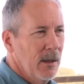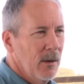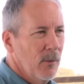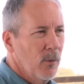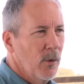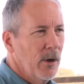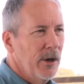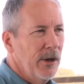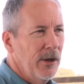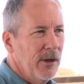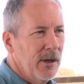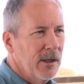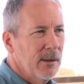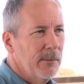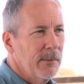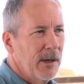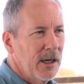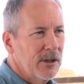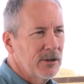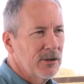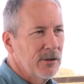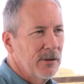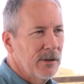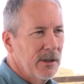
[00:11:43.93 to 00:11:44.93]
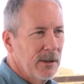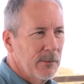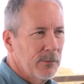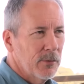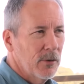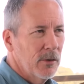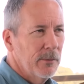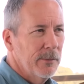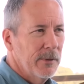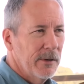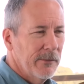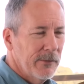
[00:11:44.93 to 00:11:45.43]
where you can measure the
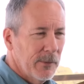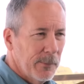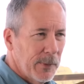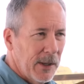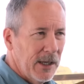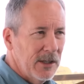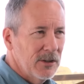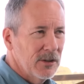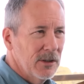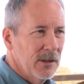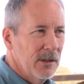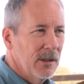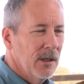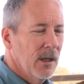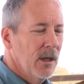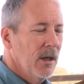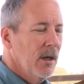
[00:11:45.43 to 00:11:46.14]
improvement of the patient.